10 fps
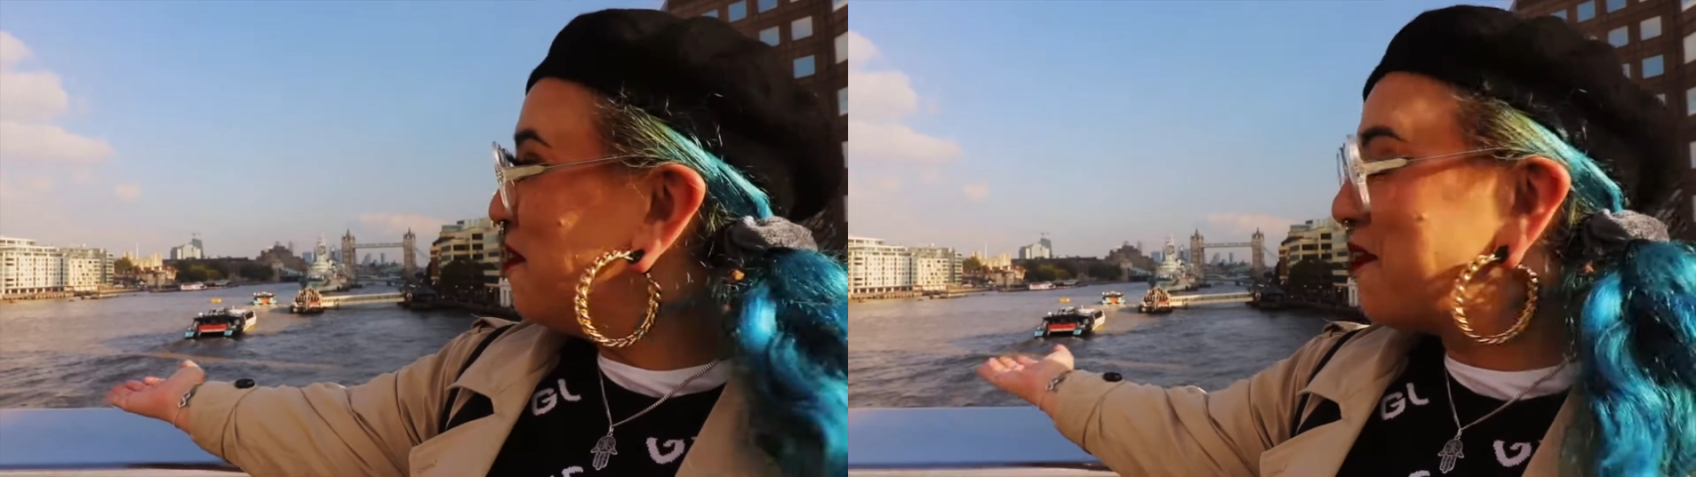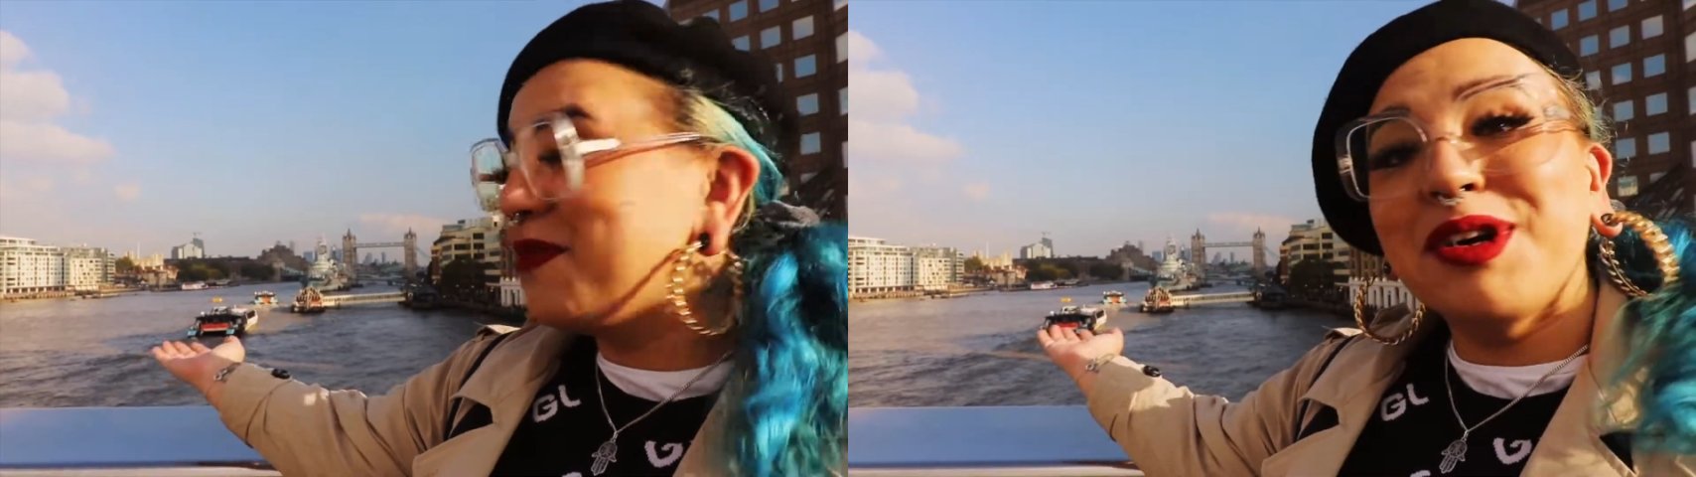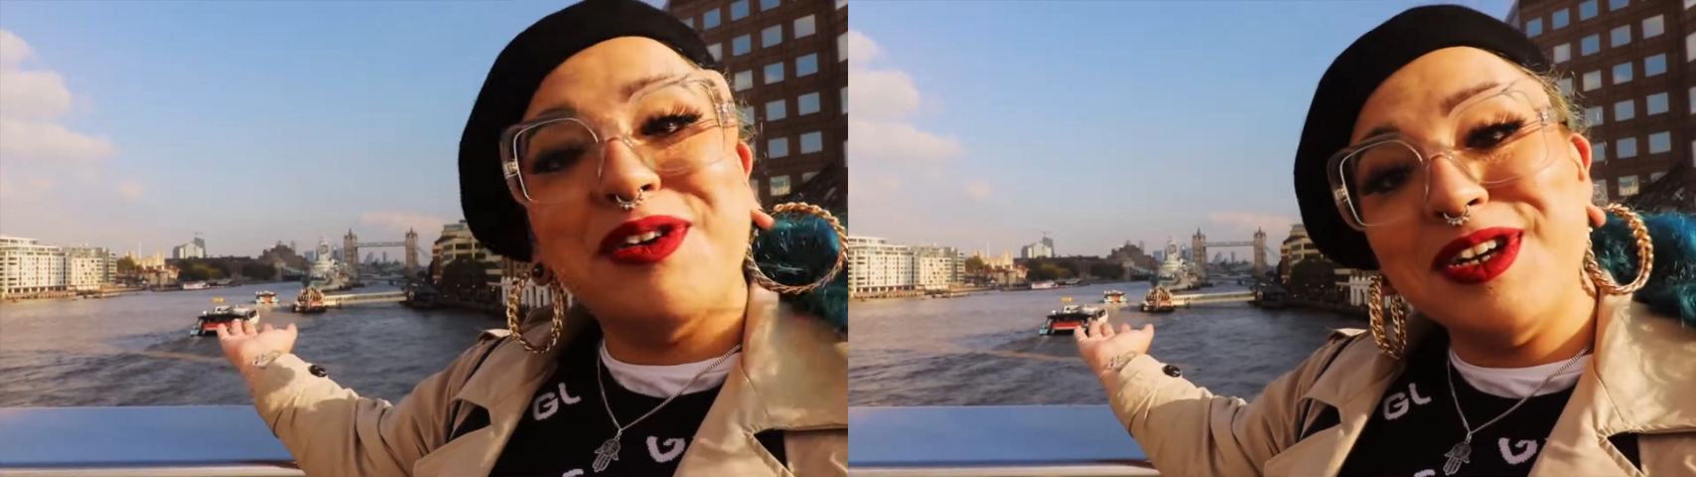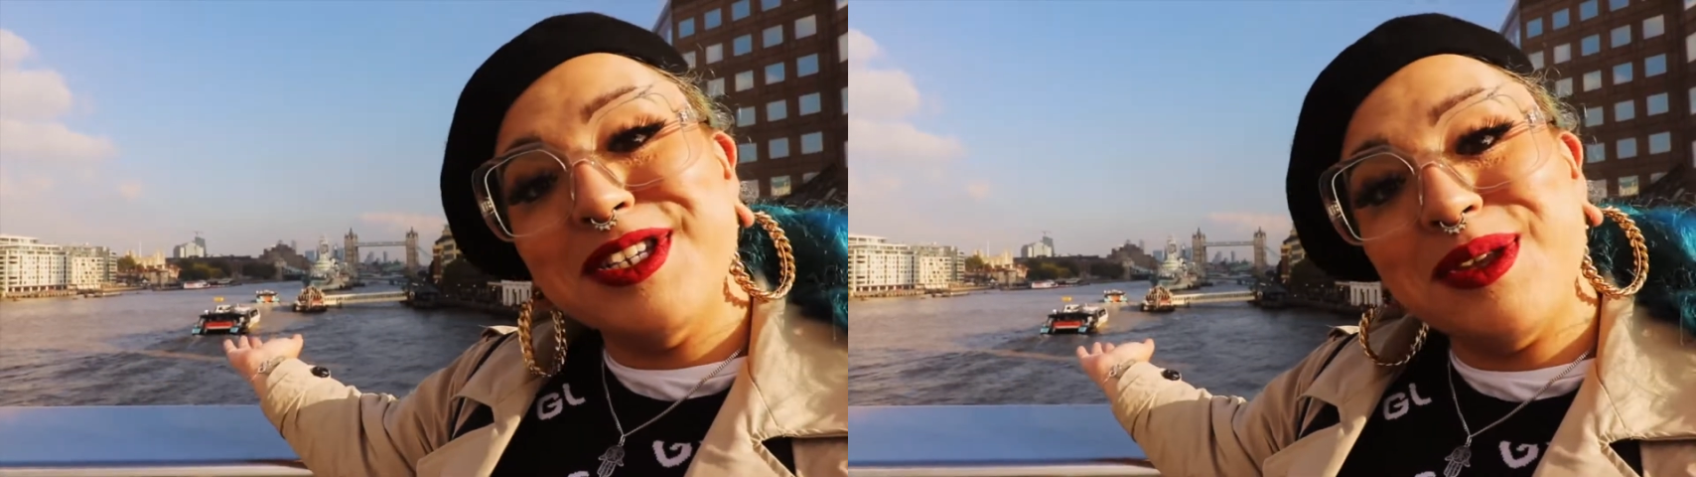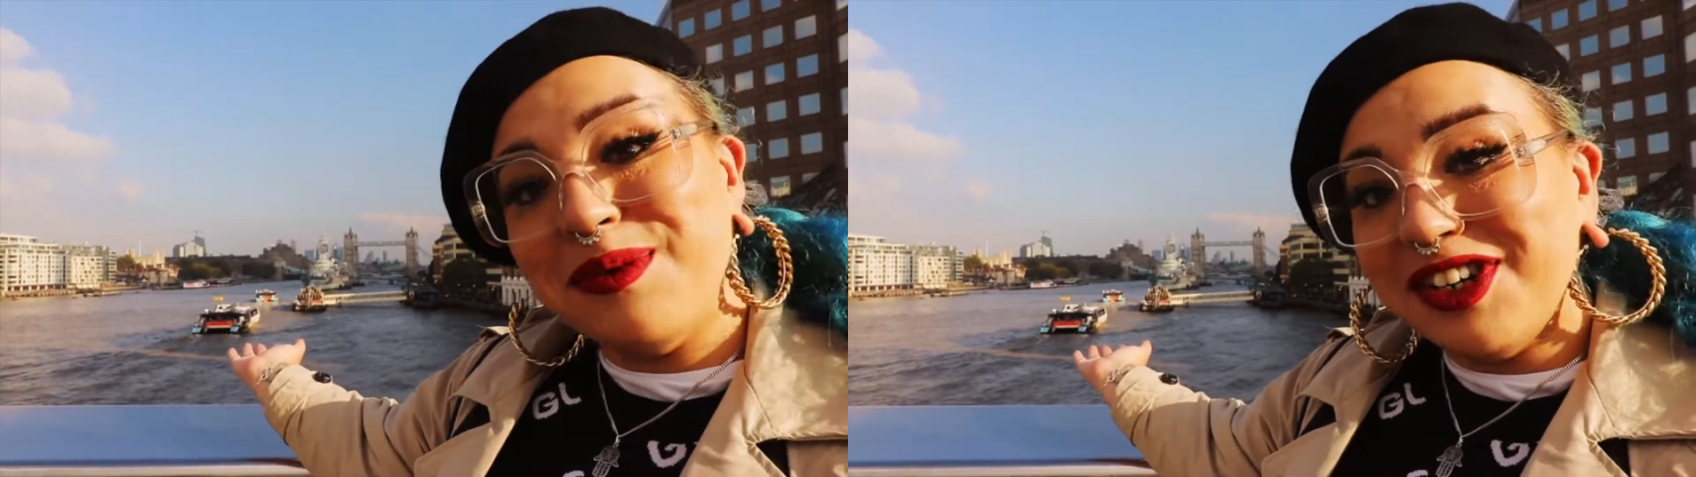from
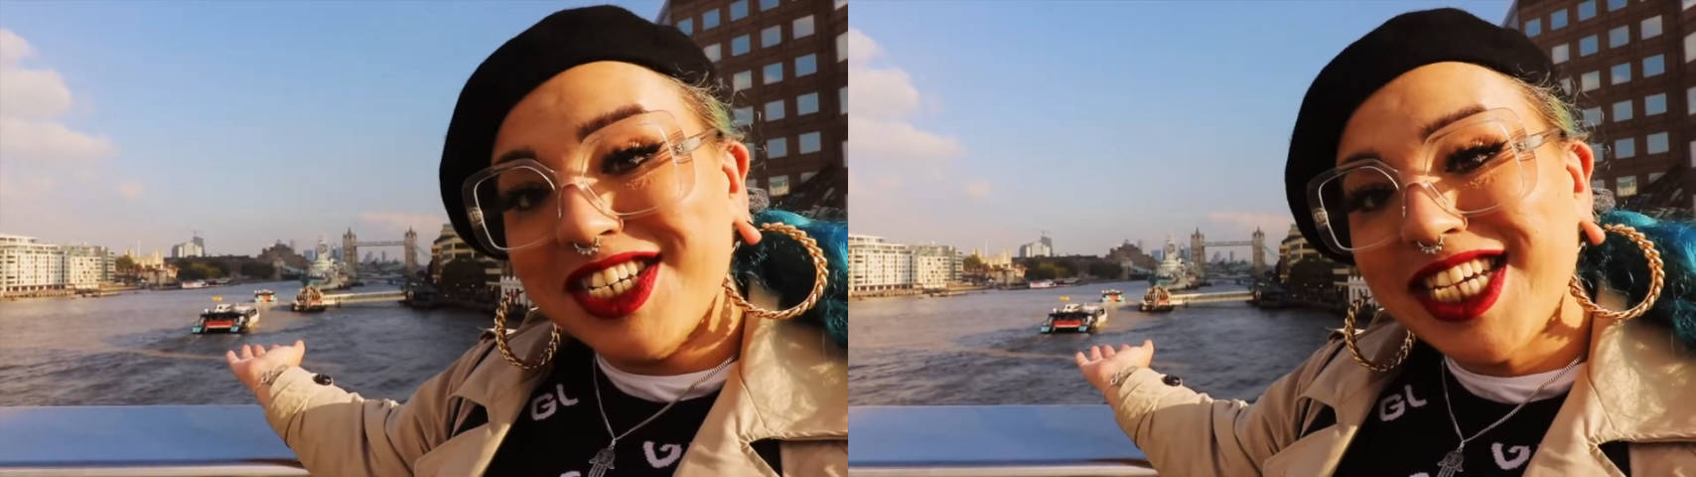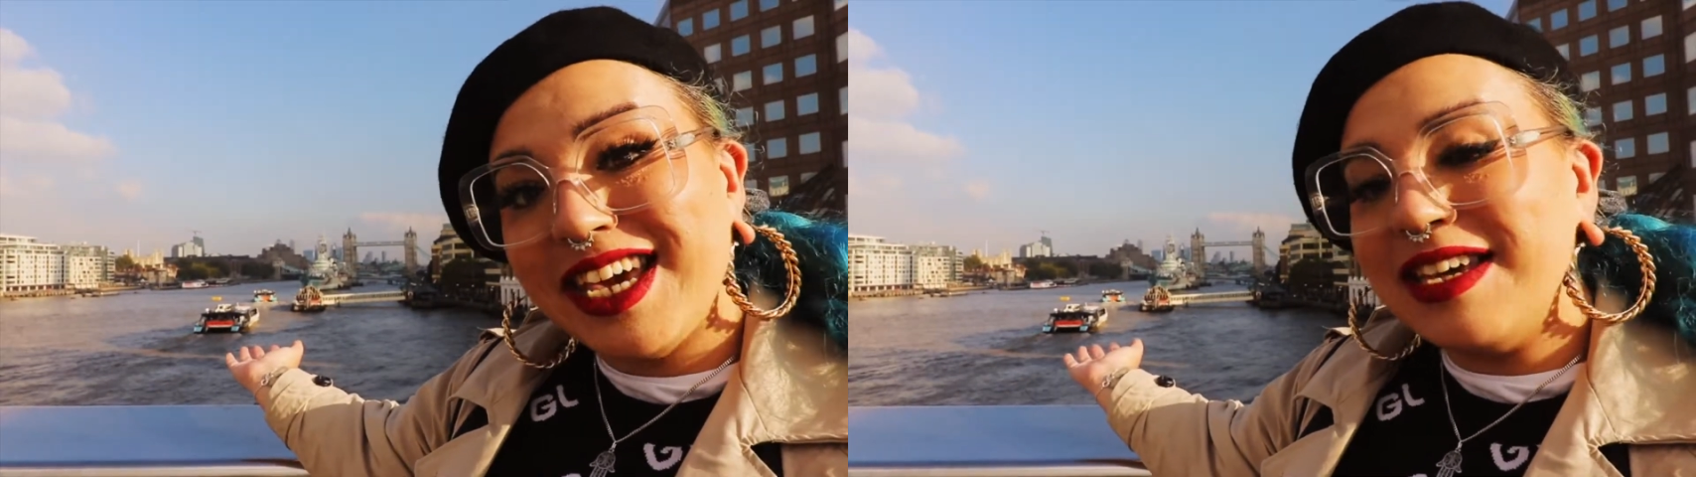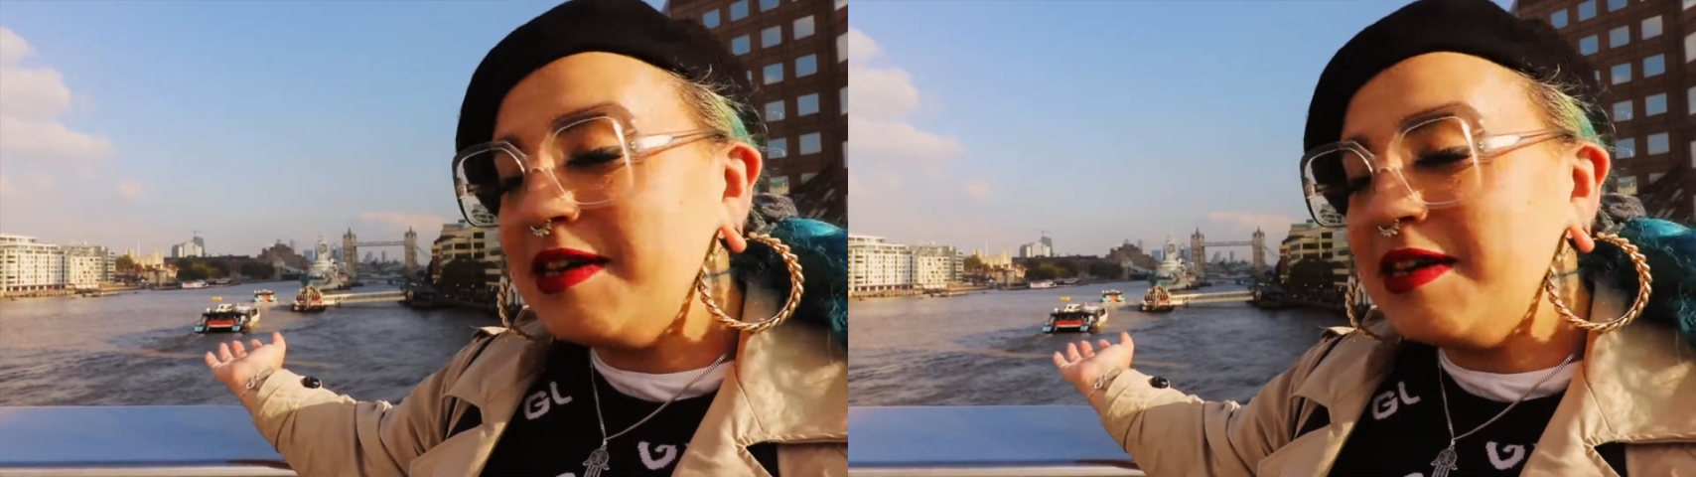across the water.